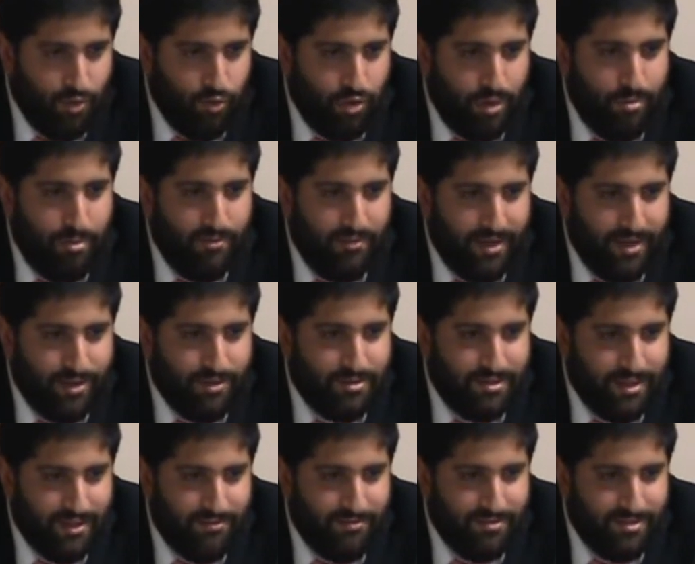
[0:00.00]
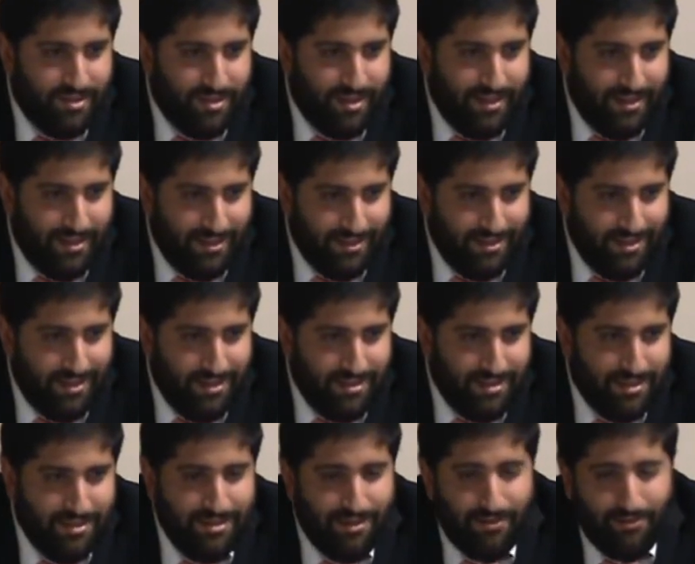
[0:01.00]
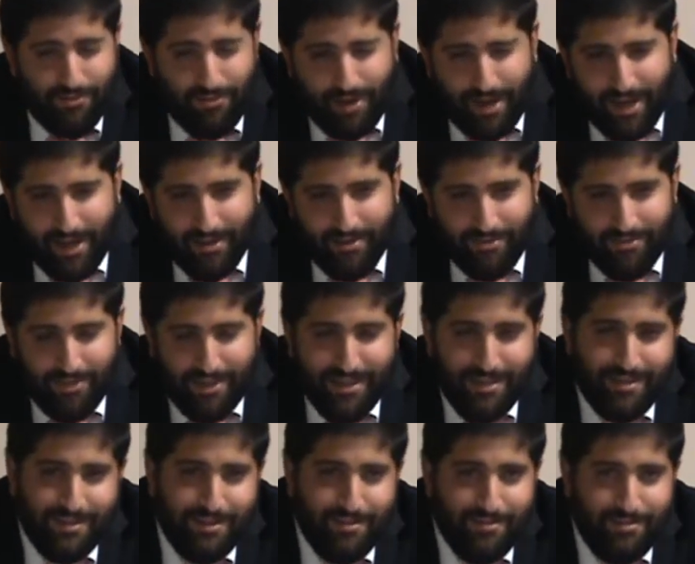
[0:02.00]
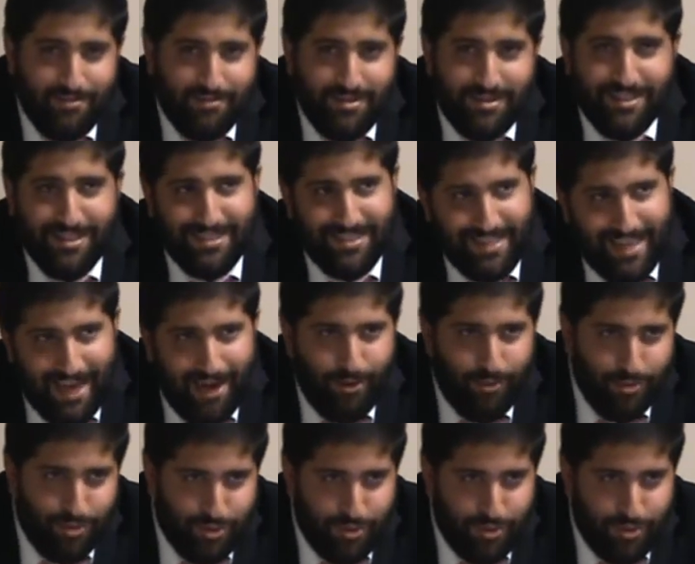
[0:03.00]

Rabbi Ovadia Yosef is lenient, and he says that five into the sixth hour,